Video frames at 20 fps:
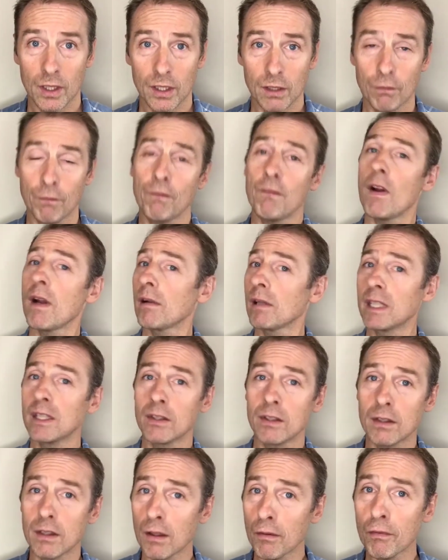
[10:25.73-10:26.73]
It's very
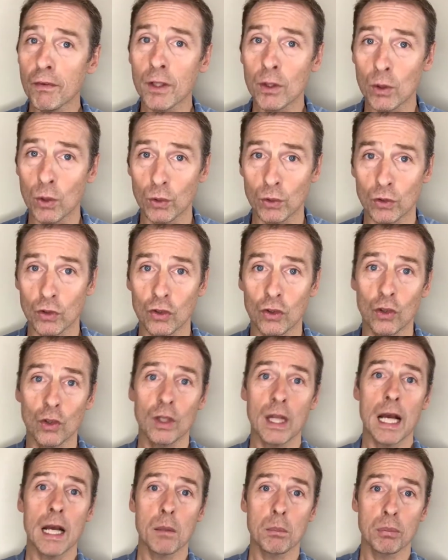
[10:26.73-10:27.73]
difficult to do
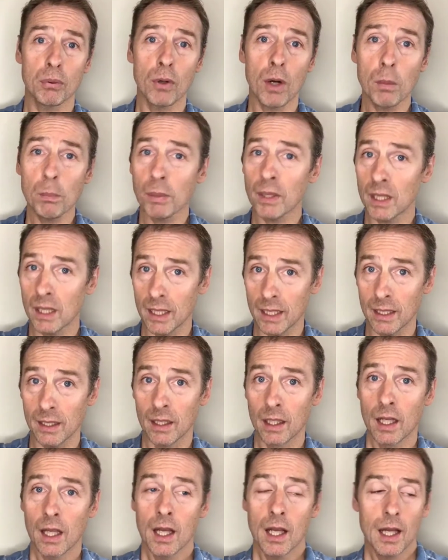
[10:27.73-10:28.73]
that properly,
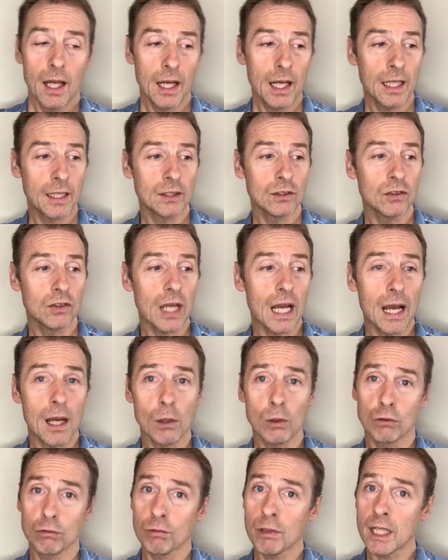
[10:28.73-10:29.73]
and
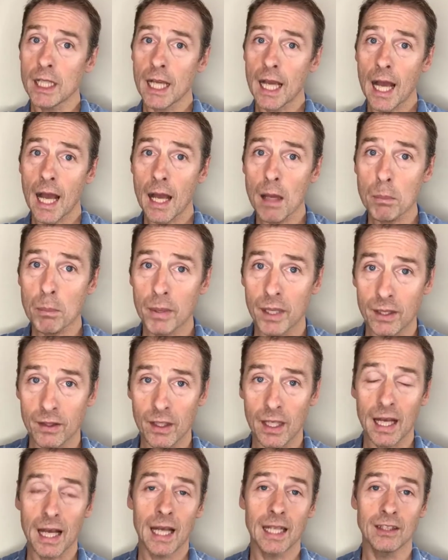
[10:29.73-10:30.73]
I was really happy
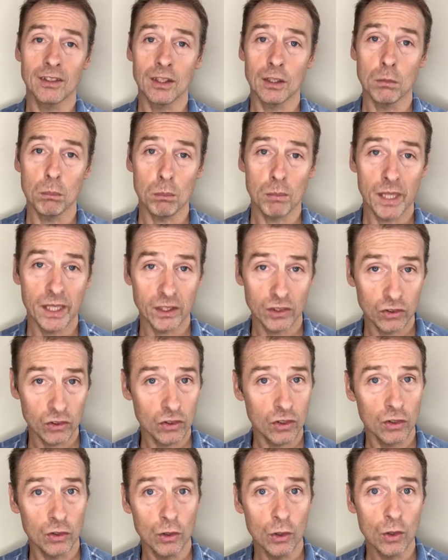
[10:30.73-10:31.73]
that I didn't manage
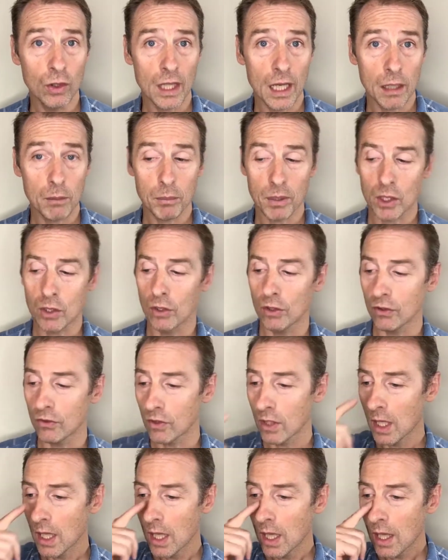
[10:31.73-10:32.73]
to do that,
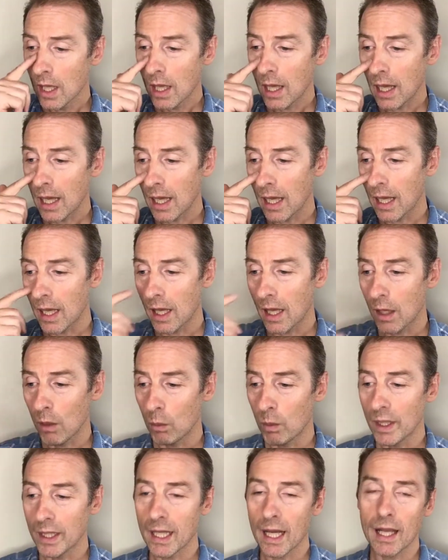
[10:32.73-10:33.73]
because
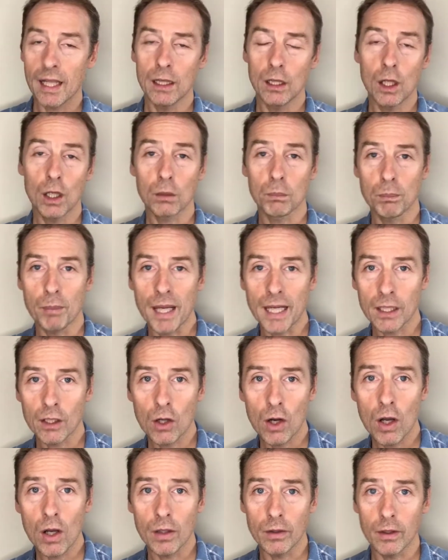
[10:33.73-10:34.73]
when I logged
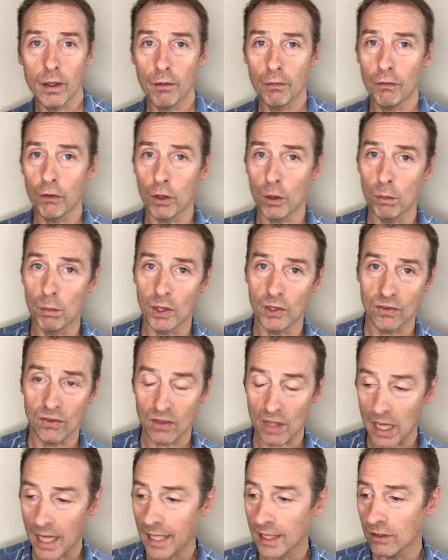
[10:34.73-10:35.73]
back on a few
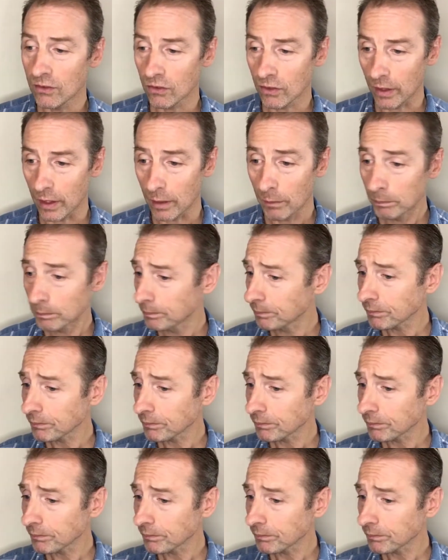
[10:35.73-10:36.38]
months later,